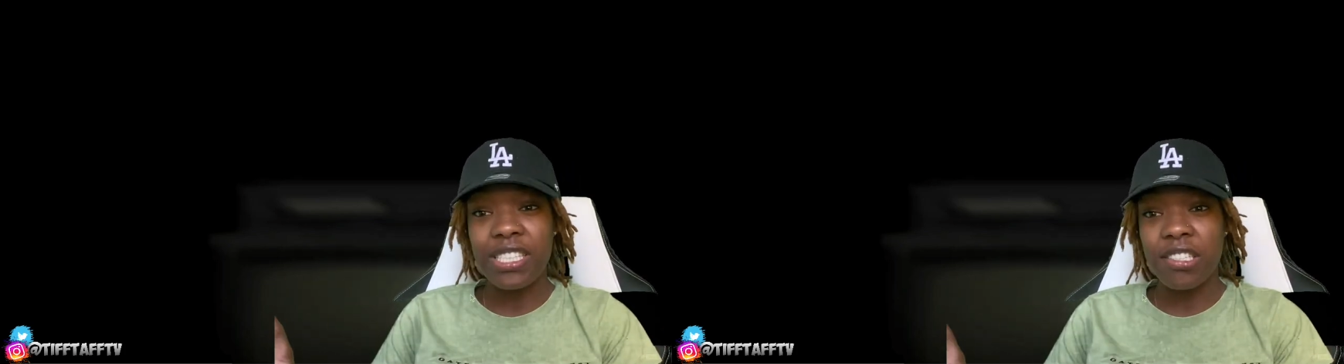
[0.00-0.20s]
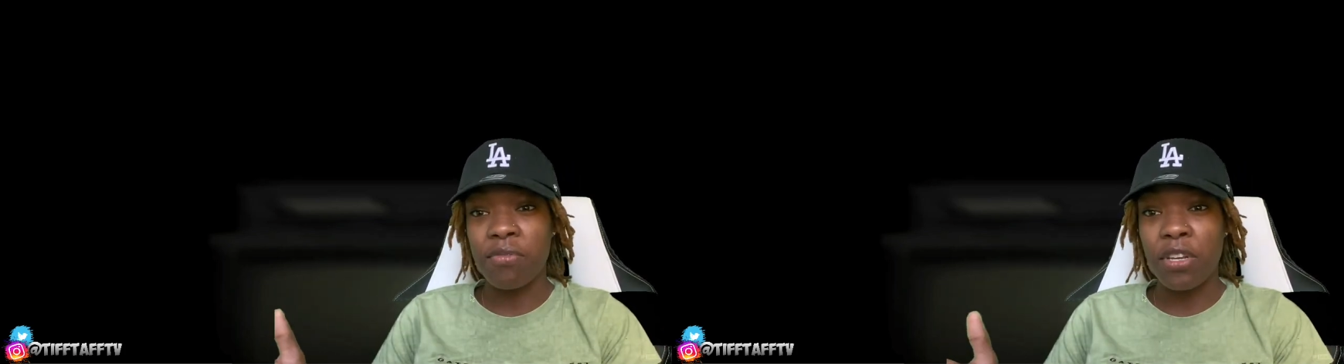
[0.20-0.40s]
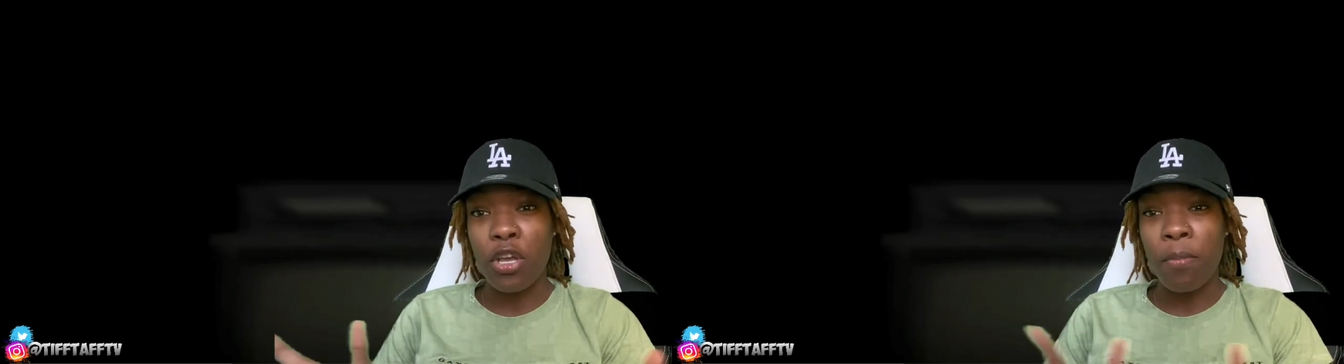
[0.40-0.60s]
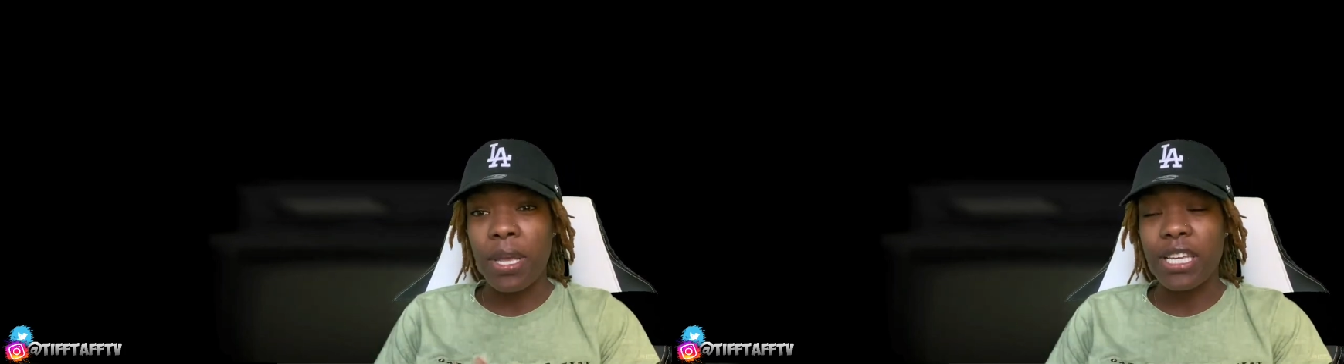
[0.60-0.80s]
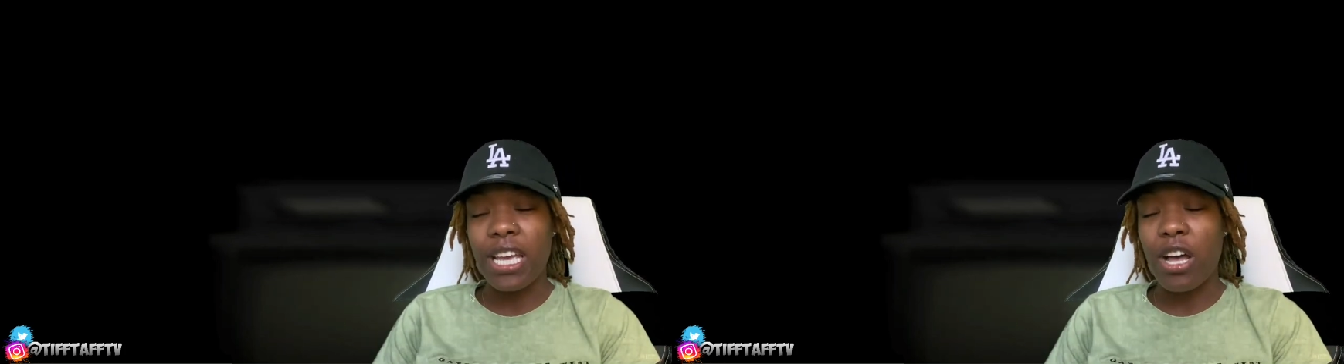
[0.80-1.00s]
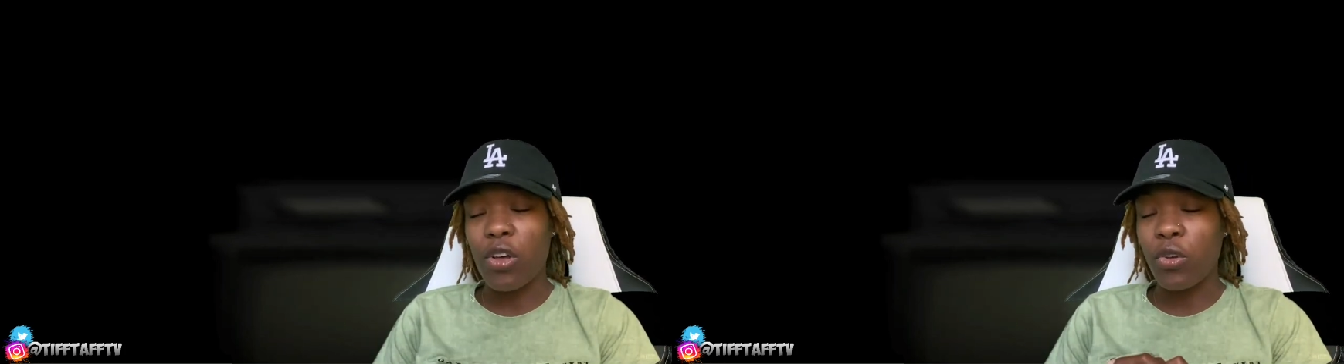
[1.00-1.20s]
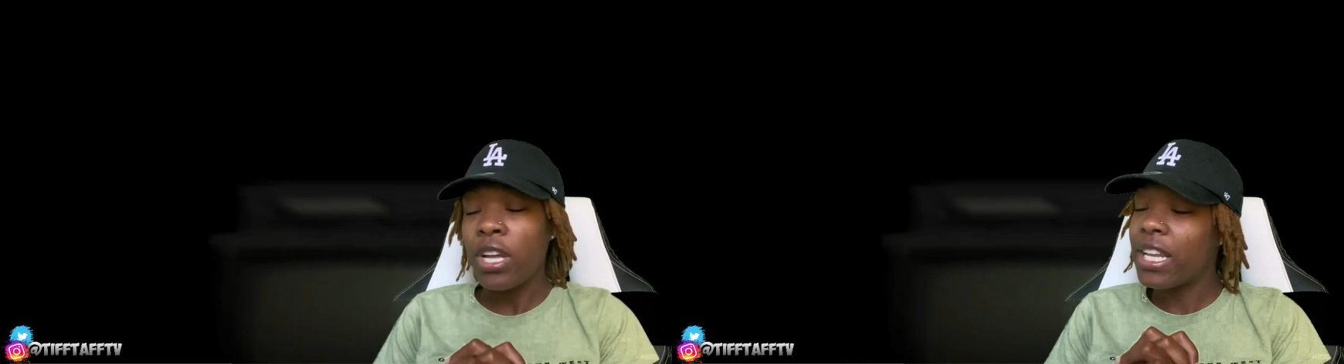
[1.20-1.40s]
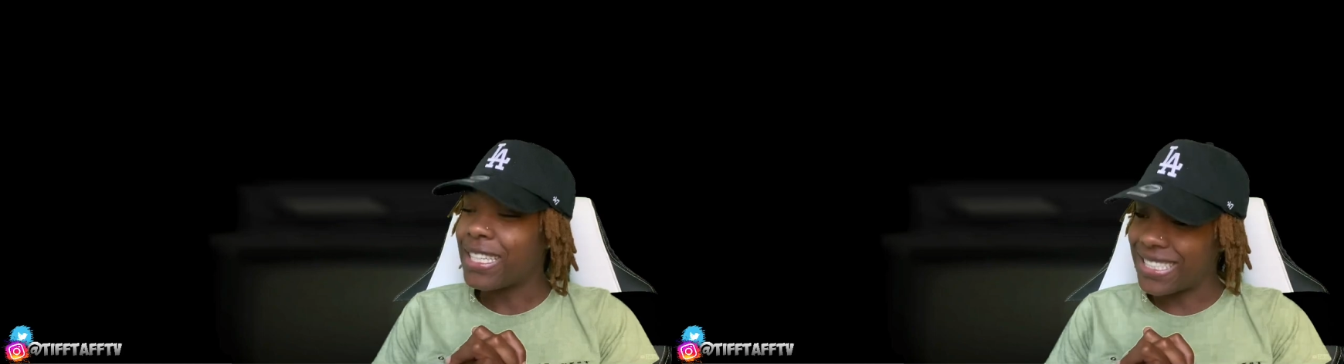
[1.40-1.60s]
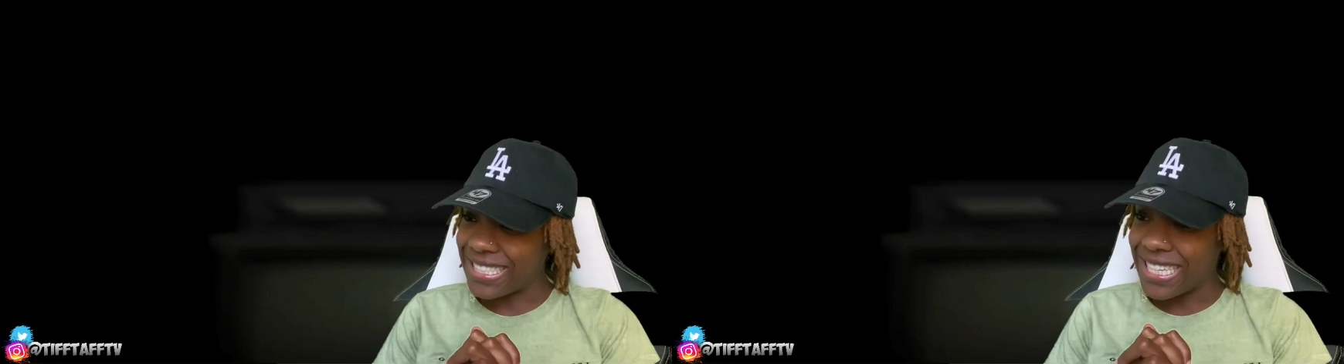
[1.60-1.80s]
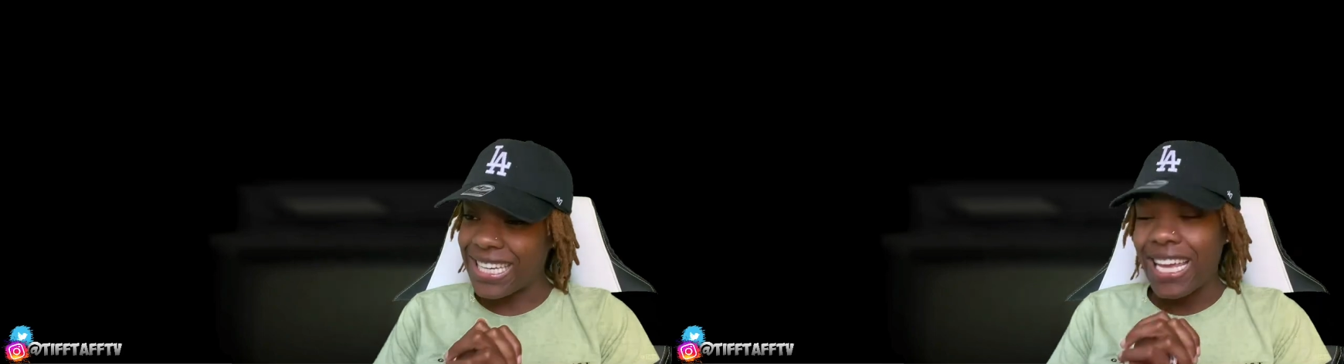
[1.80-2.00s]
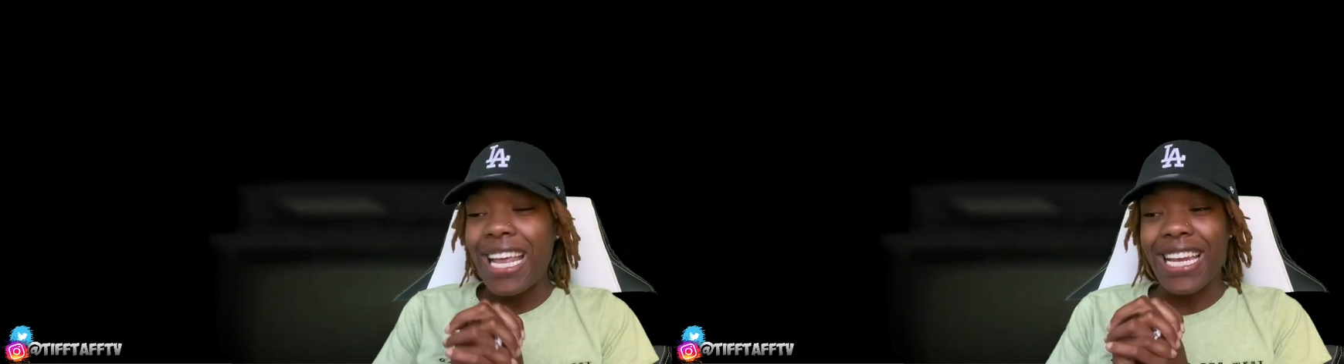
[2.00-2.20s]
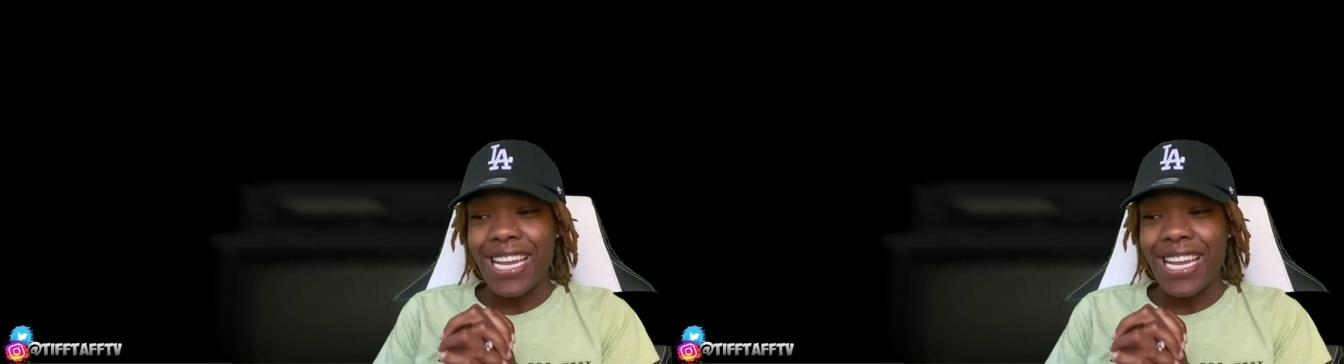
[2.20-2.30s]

into this video, man. Y'all, let's get it.